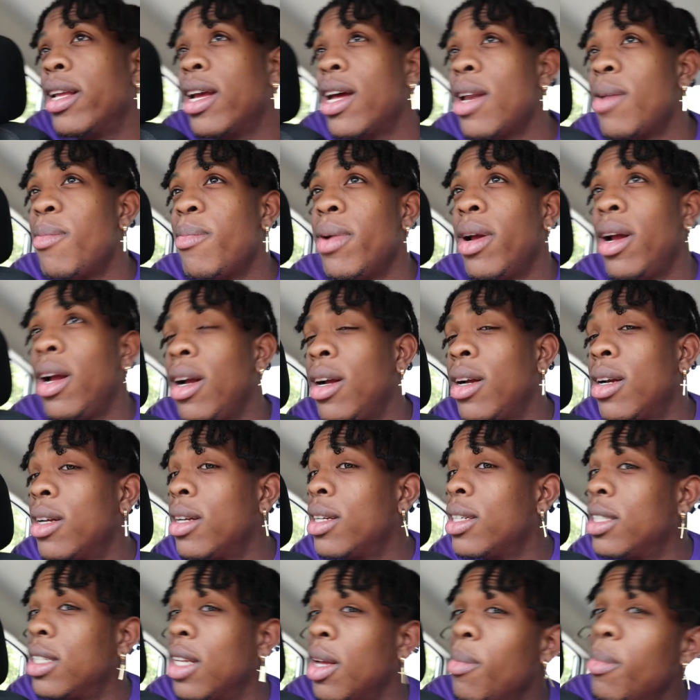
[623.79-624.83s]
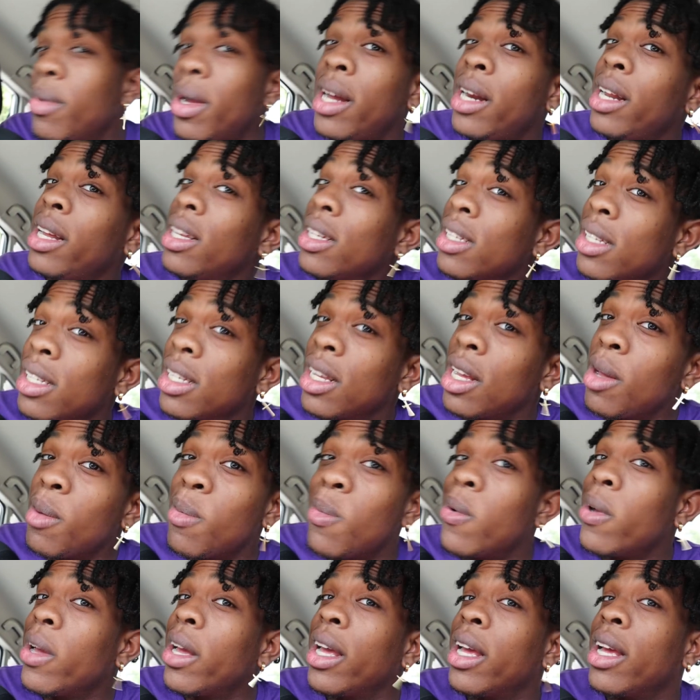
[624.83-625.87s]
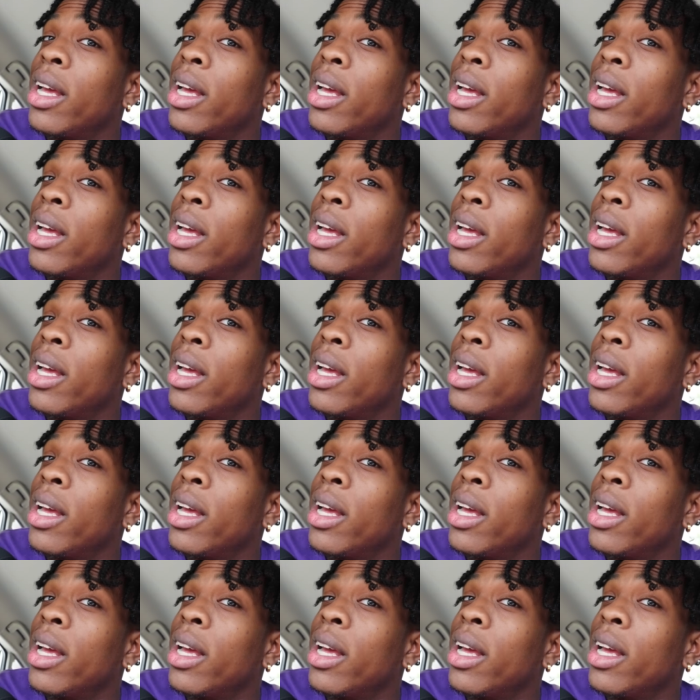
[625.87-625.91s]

that, America? Somebody in Subway